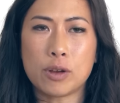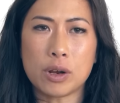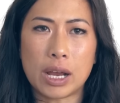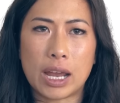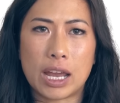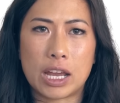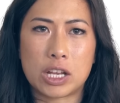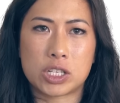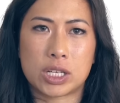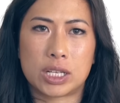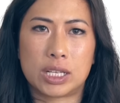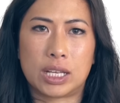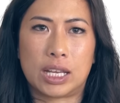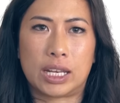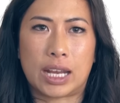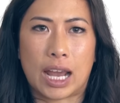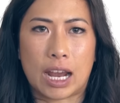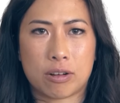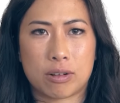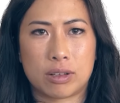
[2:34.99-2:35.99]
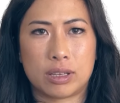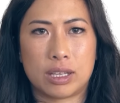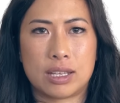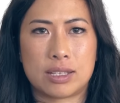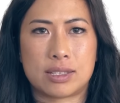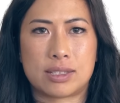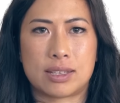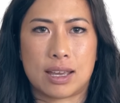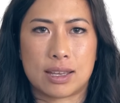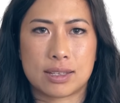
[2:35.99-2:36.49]
your agent
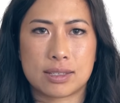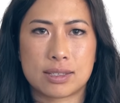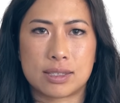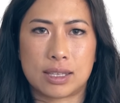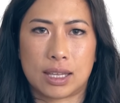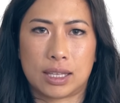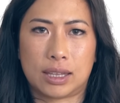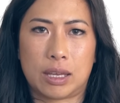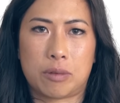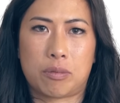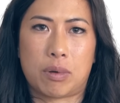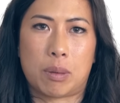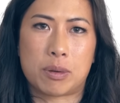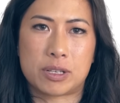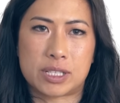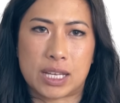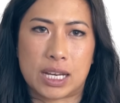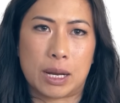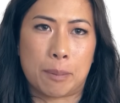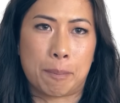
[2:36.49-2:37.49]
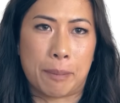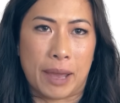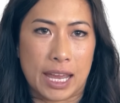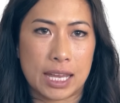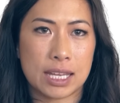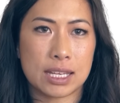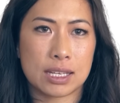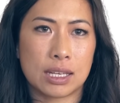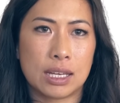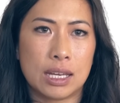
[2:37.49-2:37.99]
inaccurately says that they represent a
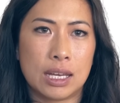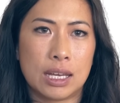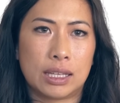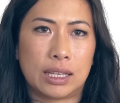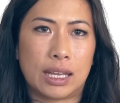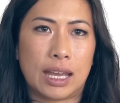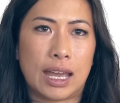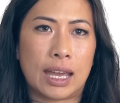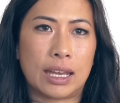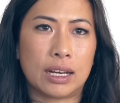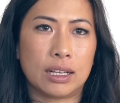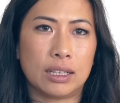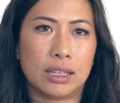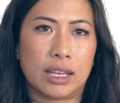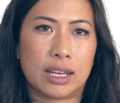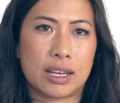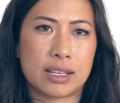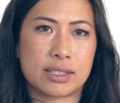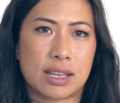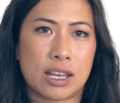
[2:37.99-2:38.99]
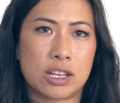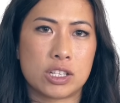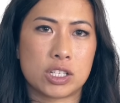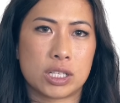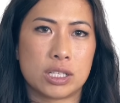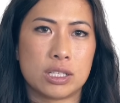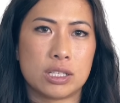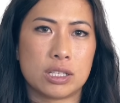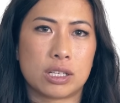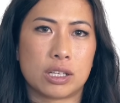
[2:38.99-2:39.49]
bank, the analytics
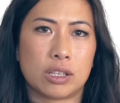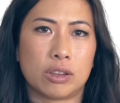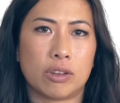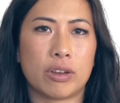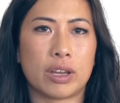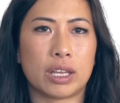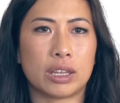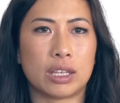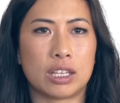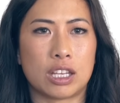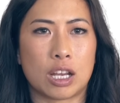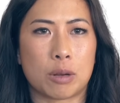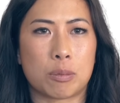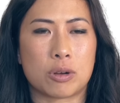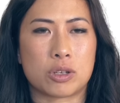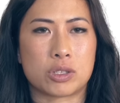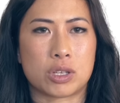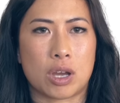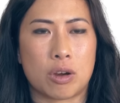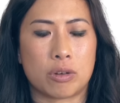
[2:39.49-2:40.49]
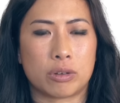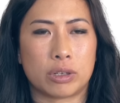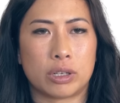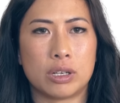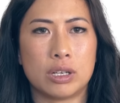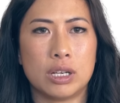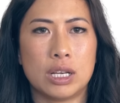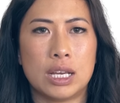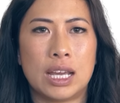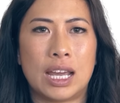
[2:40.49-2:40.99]
engine could look at the number's
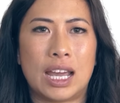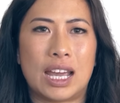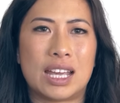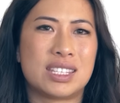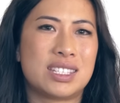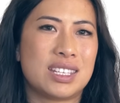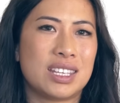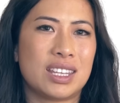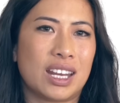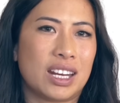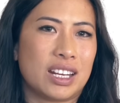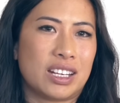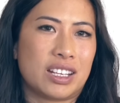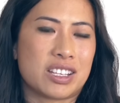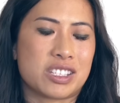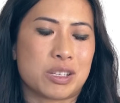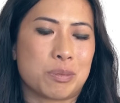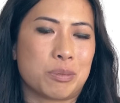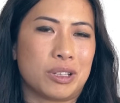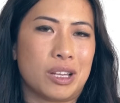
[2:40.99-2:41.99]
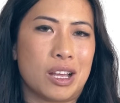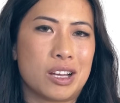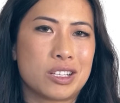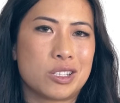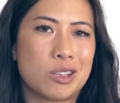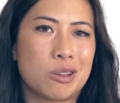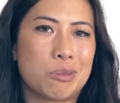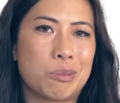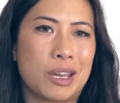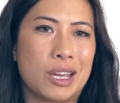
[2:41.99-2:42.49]
owner and see that it doesn't belong
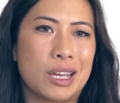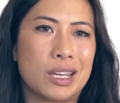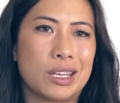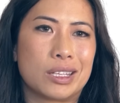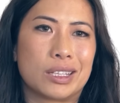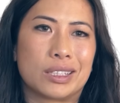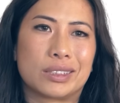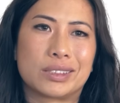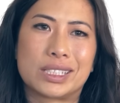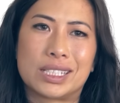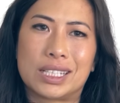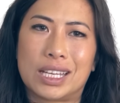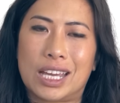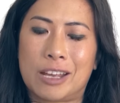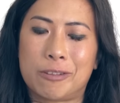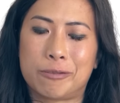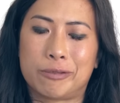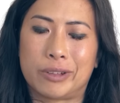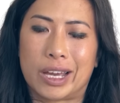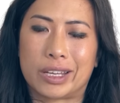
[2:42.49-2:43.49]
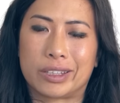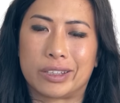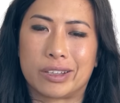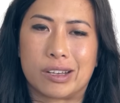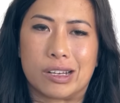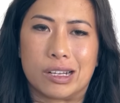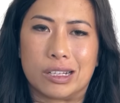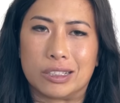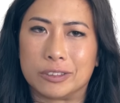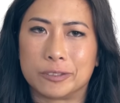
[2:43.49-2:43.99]
to a bank and flag the
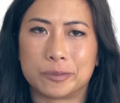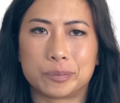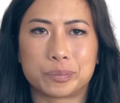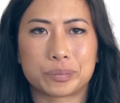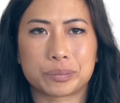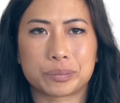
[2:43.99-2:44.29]
call.